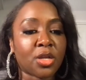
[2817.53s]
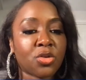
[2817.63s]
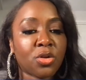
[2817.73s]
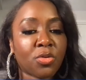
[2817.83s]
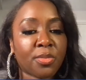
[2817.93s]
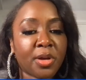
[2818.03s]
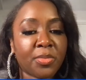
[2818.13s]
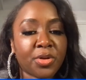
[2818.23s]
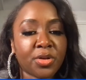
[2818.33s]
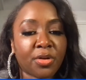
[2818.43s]
You don't
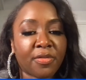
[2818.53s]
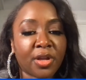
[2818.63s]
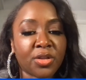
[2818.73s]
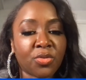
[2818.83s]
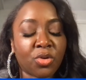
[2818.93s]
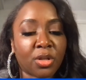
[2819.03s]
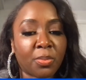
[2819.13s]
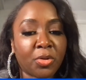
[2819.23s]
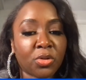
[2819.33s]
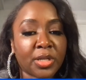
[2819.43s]
remember your event? You wore the
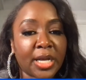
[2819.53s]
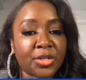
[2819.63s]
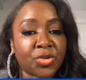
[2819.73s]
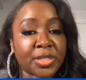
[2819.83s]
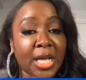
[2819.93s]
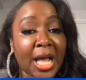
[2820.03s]
polka dot dress.